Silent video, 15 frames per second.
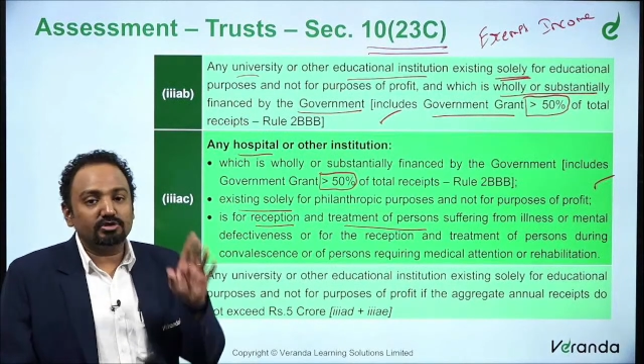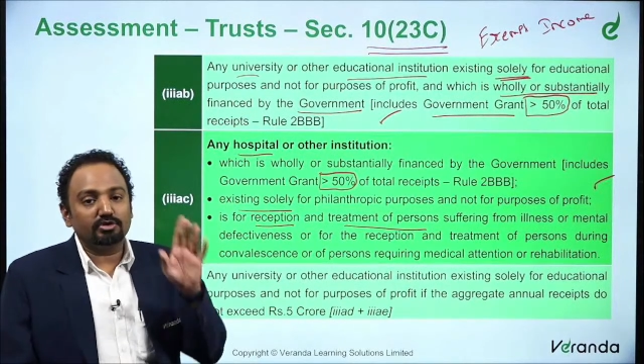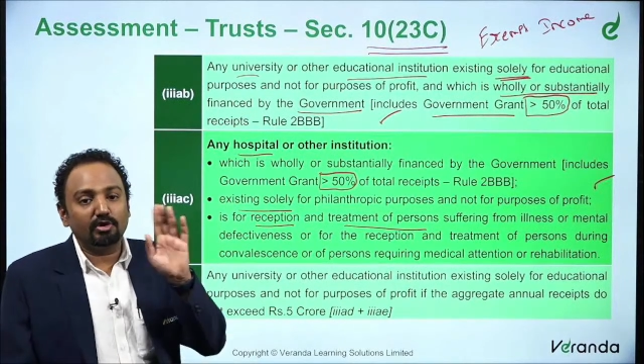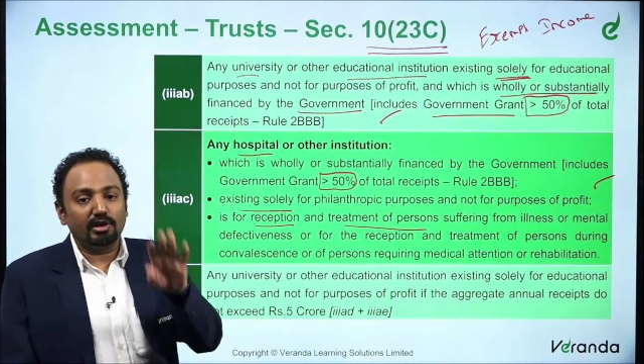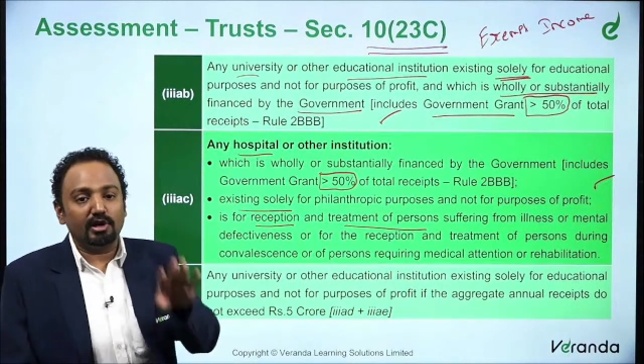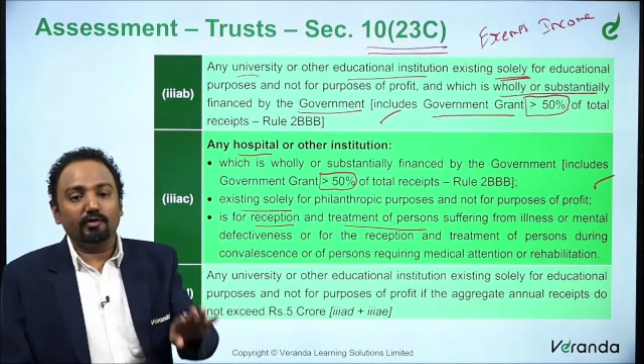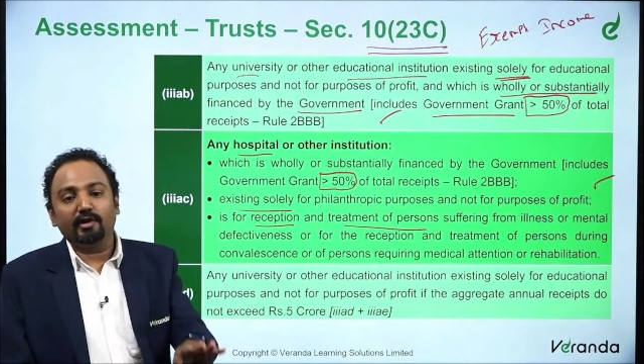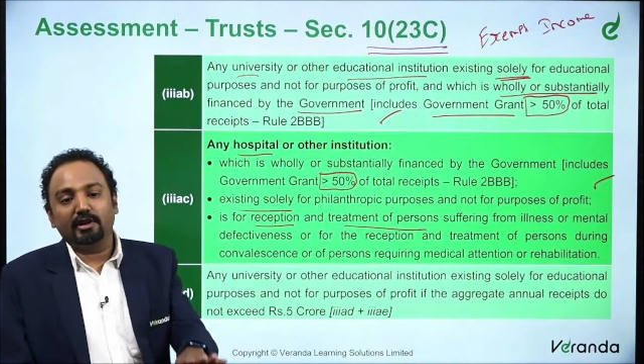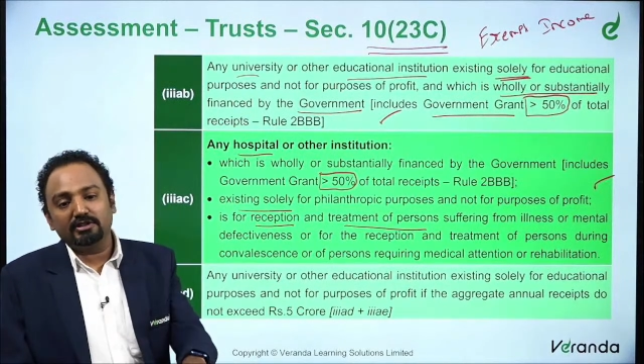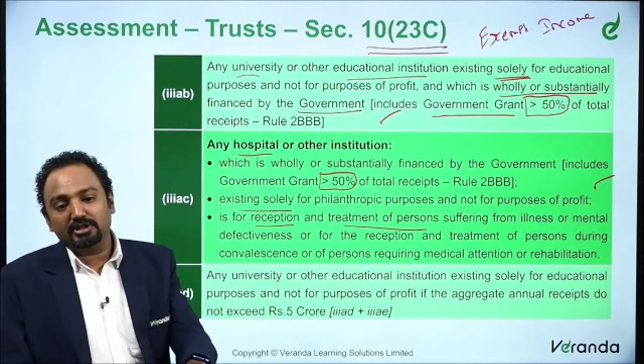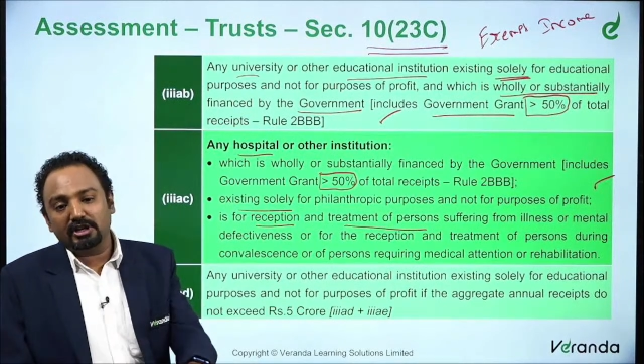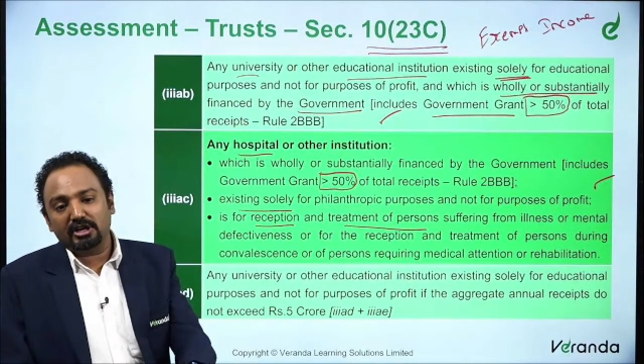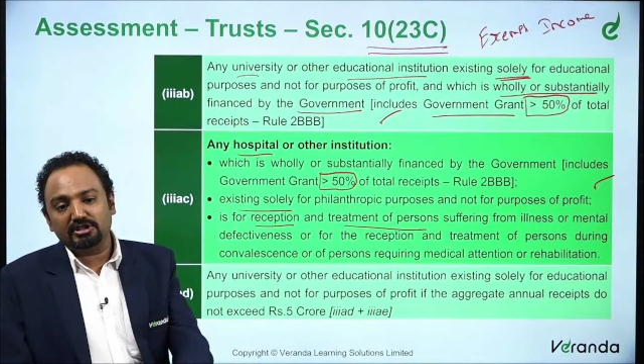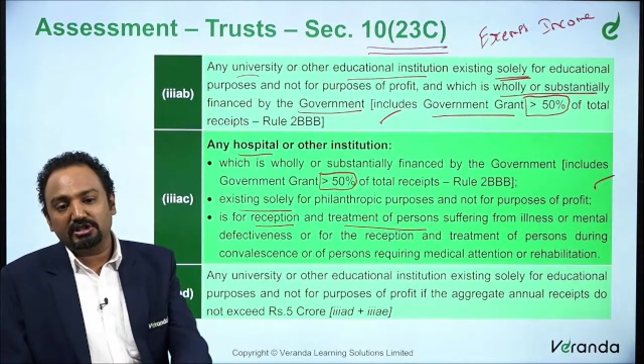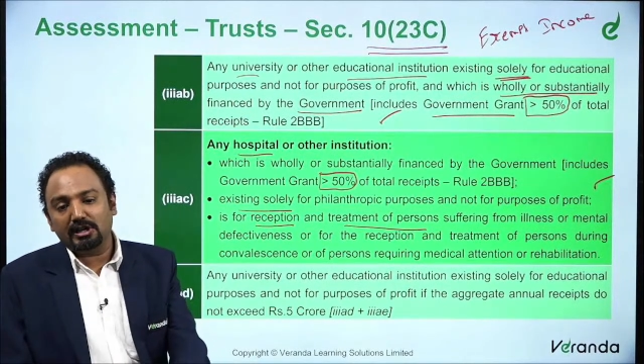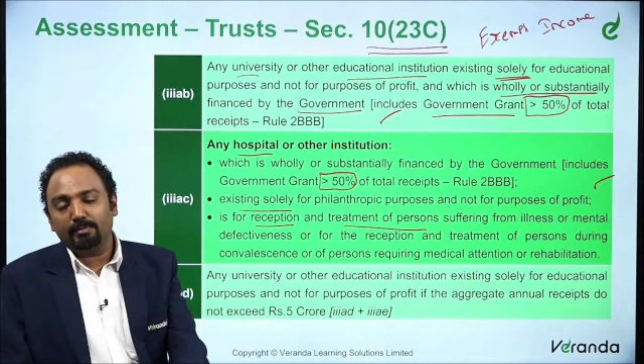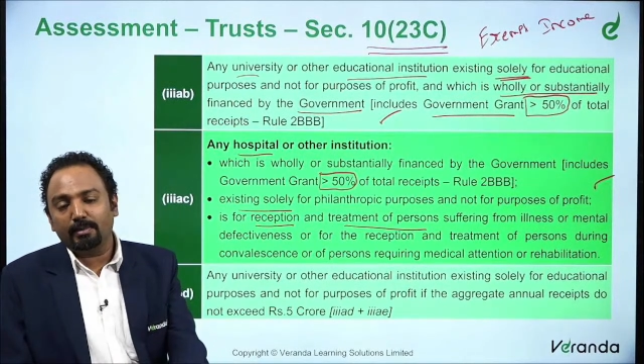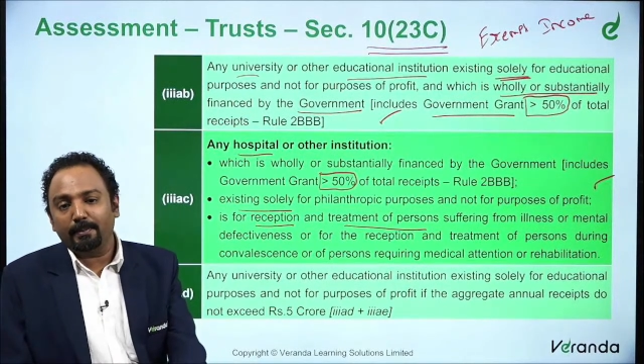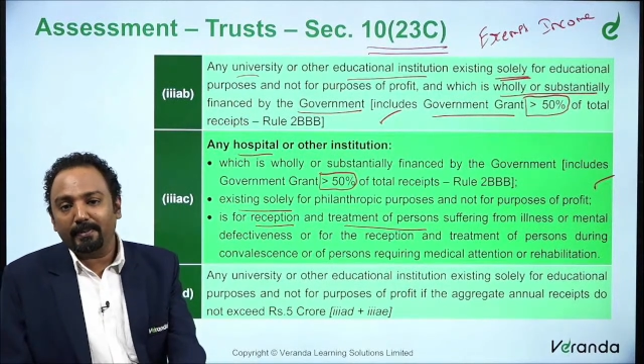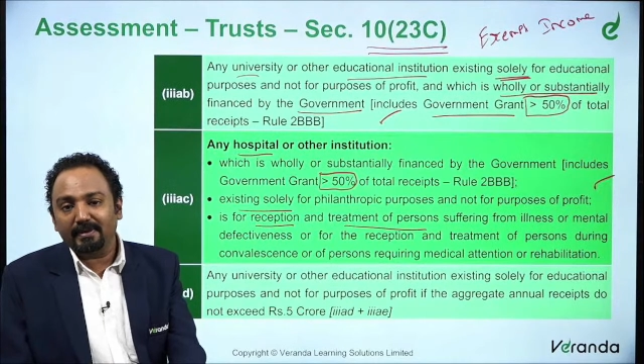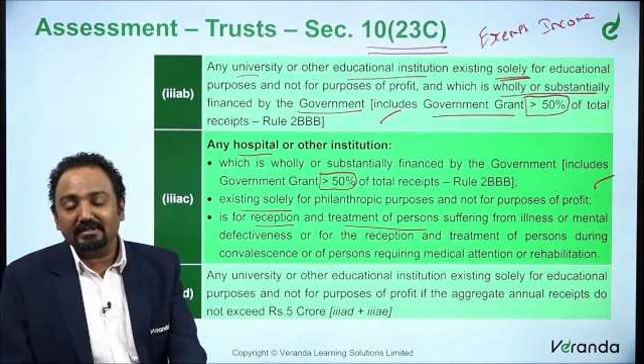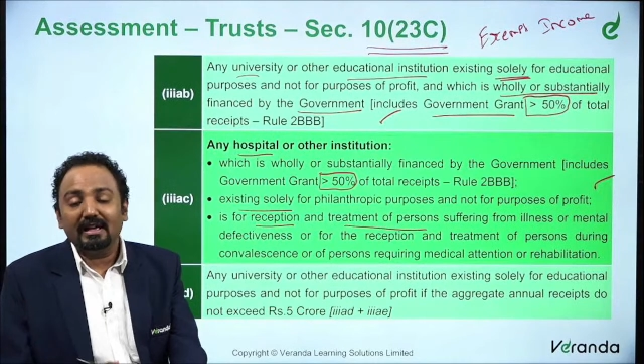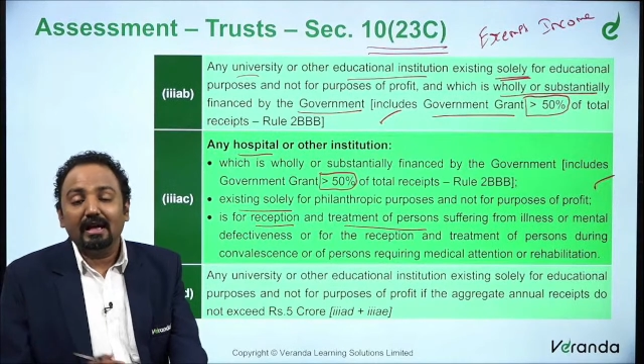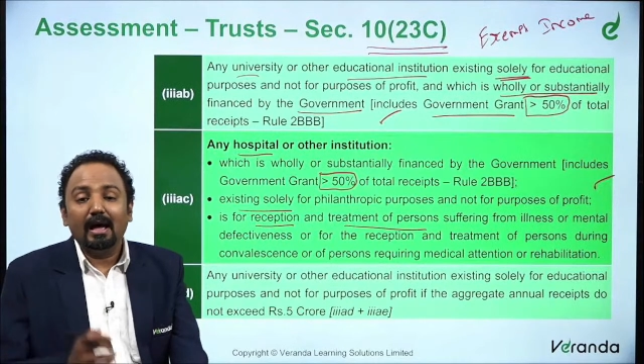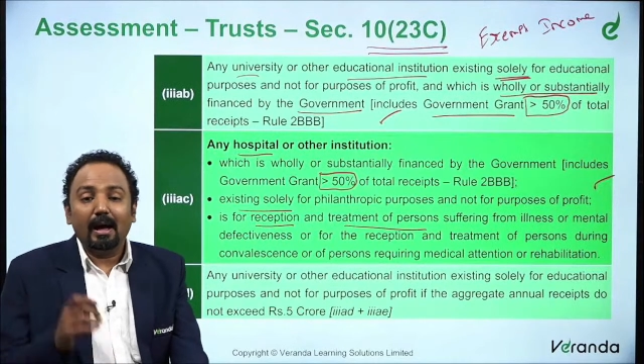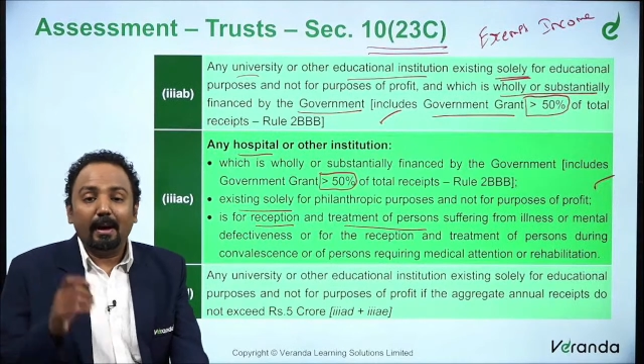solely for educational purpose,